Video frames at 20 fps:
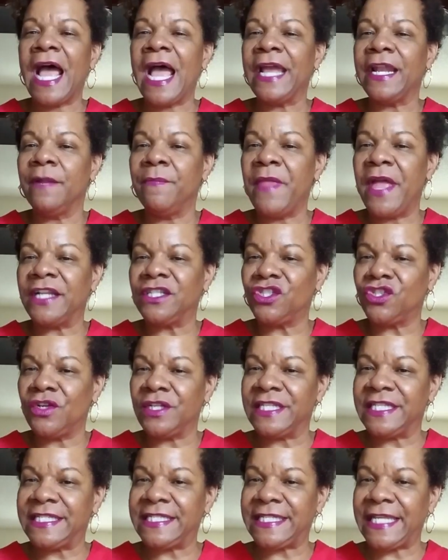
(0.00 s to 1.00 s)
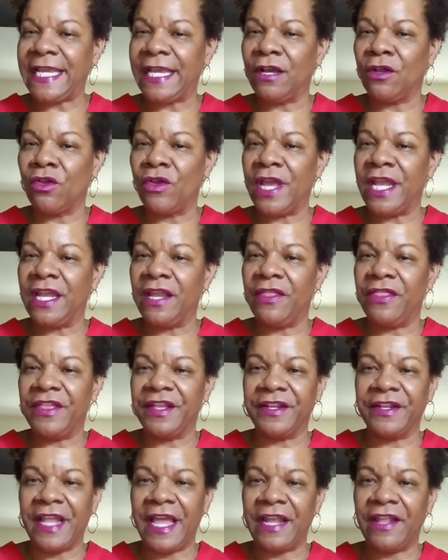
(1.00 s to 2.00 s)
item that's on sale or
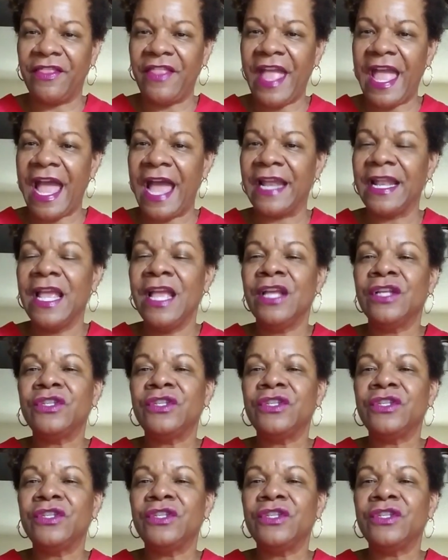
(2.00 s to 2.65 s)
anything like that.